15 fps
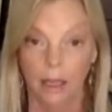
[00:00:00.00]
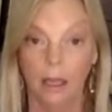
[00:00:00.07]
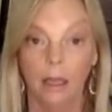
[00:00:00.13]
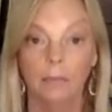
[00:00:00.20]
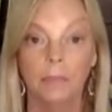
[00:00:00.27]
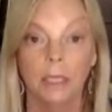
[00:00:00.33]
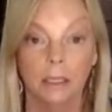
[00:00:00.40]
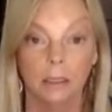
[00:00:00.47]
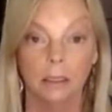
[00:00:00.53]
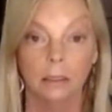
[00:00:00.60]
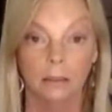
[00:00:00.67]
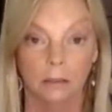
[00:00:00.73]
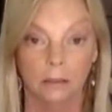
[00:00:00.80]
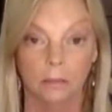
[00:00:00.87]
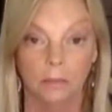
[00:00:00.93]
I'm taking a
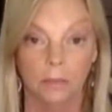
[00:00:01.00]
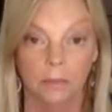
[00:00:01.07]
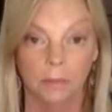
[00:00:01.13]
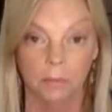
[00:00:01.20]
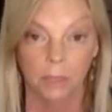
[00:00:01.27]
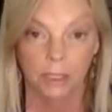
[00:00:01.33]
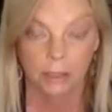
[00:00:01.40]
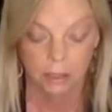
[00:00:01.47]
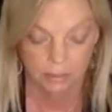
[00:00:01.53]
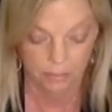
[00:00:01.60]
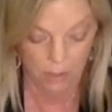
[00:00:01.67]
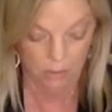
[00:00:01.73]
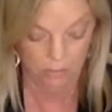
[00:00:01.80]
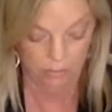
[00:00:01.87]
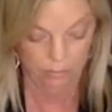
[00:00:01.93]
little bit of a break
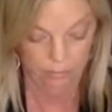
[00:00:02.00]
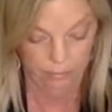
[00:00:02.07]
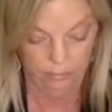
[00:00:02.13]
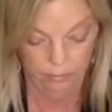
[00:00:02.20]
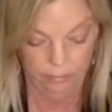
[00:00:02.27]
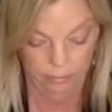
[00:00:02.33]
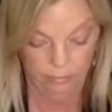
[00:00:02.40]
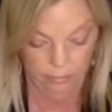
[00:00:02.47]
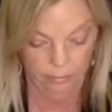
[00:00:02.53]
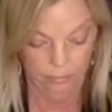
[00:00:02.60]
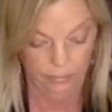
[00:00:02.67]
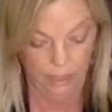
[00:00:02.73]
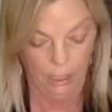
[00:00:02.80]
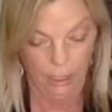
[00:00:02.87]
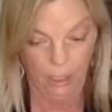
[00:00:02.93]
tomorrow.
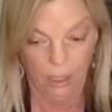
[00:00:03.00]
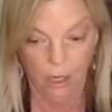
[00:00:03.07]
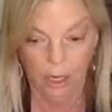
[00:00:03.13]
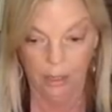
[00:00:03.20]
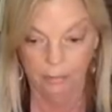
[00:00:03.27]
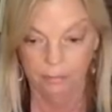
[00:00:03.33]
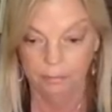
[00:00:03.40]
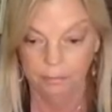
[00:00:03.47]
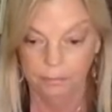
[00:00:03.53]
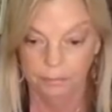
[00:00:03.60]
All right.